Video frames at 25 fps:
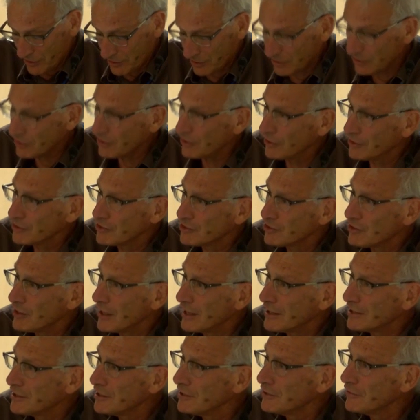and
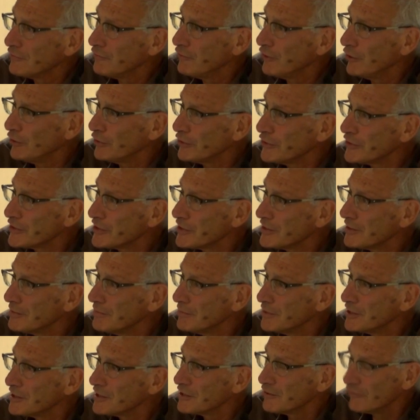constructed false and
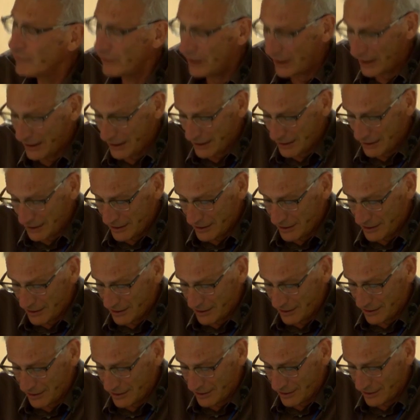mystifying
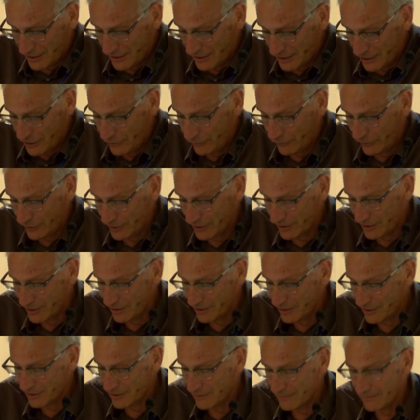
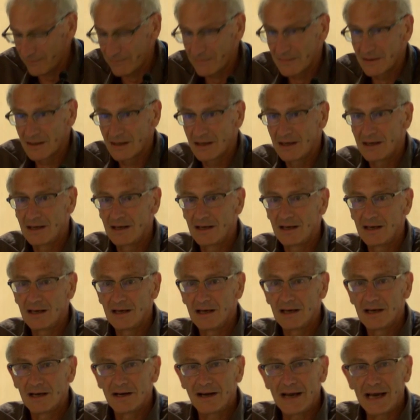differences.
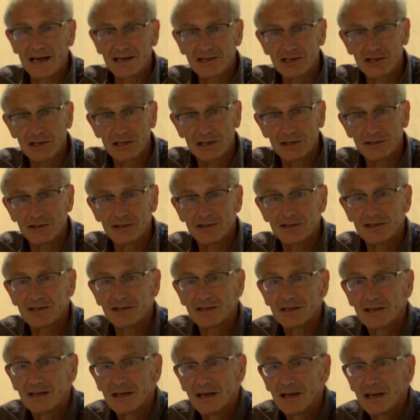Nationalists
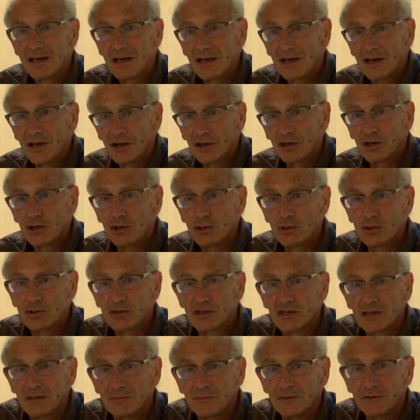accused
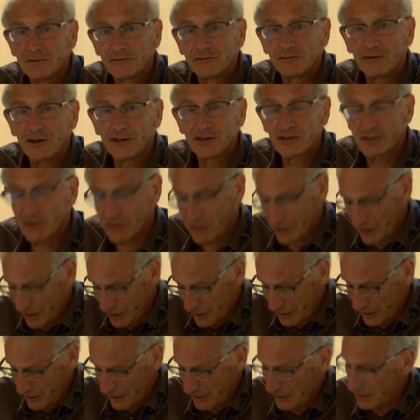them of fostering
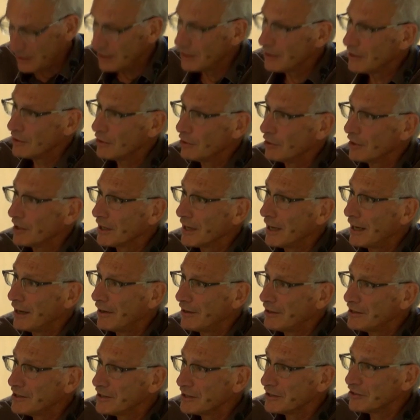or
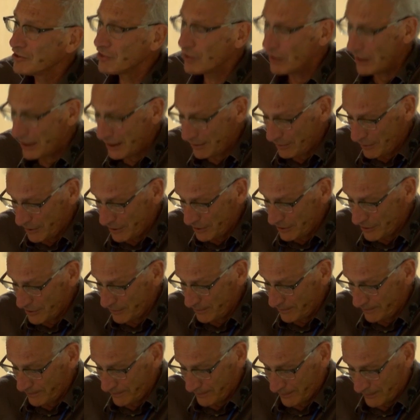encouraging tribalism.